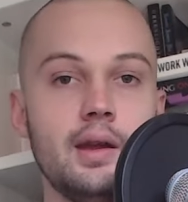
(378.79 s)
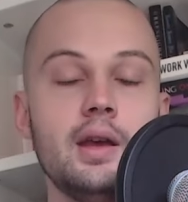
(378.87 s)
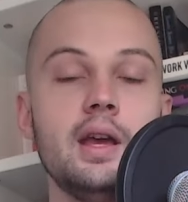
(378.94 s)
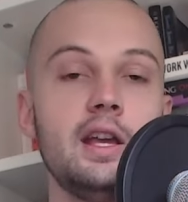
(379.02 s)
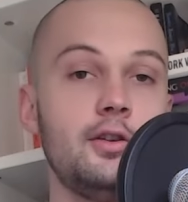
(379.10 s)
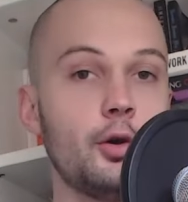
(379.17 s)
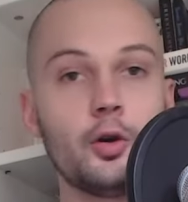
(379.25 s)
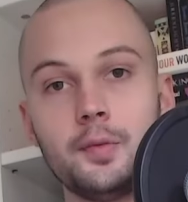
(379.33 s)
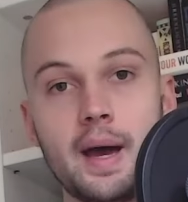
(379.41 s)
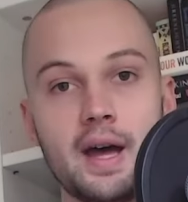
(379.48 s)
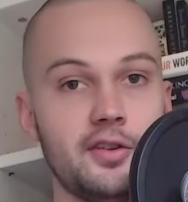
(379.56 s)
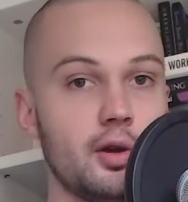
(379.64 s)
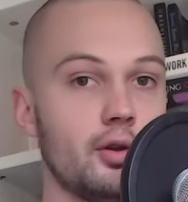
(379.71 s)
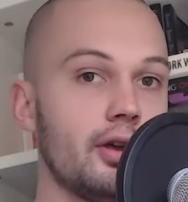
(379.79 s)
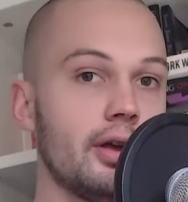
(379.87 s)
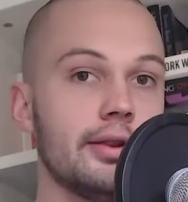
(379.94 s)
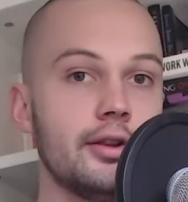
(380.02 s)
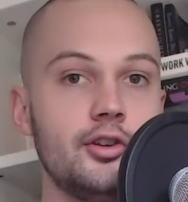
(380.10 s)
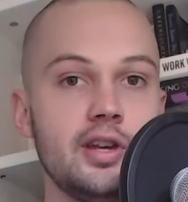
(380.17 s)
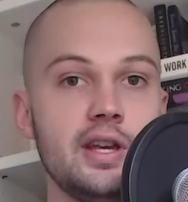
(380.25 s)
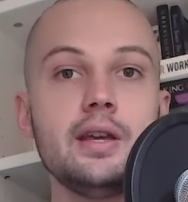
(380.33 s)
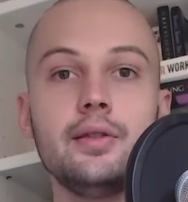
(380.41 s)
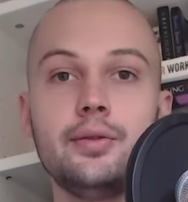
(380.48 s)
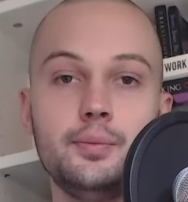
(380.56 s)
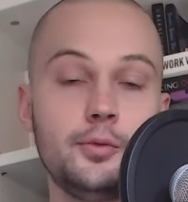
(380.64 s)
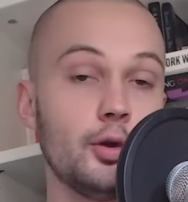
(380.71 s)
He talks about deontology, he
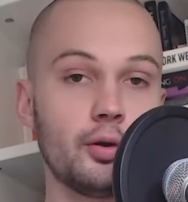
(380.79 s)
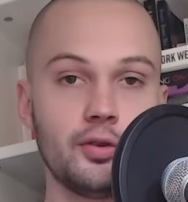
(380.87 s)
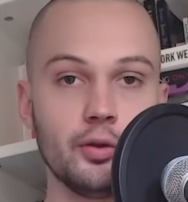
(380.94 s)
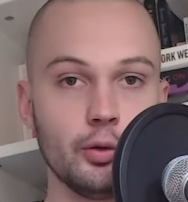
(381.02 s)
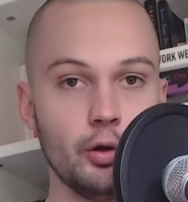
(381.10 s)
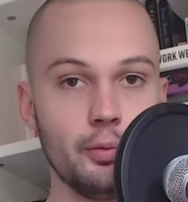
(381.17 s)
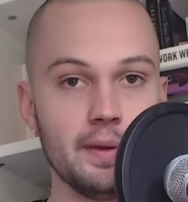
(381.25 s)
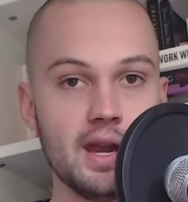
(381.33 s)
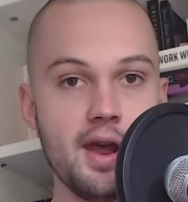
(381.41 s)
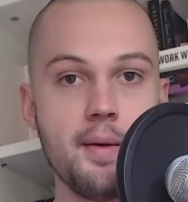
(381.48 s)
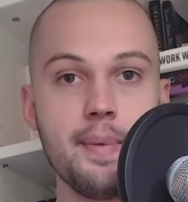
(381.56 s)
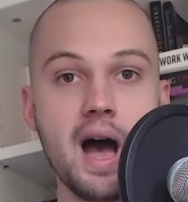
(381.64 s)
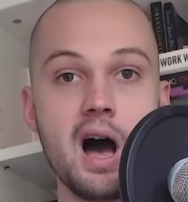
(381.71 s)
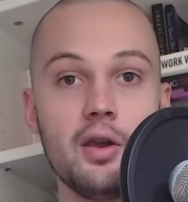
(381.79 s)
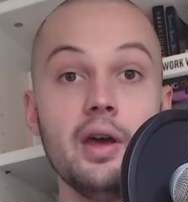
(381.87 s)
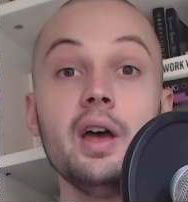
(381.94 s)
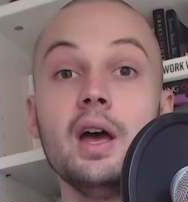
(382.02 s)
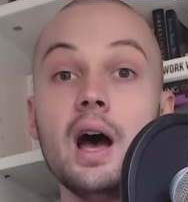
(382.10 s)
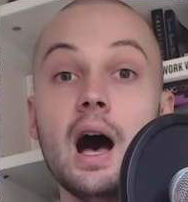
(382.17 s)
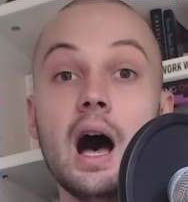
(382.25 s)
talks a little bit about uh,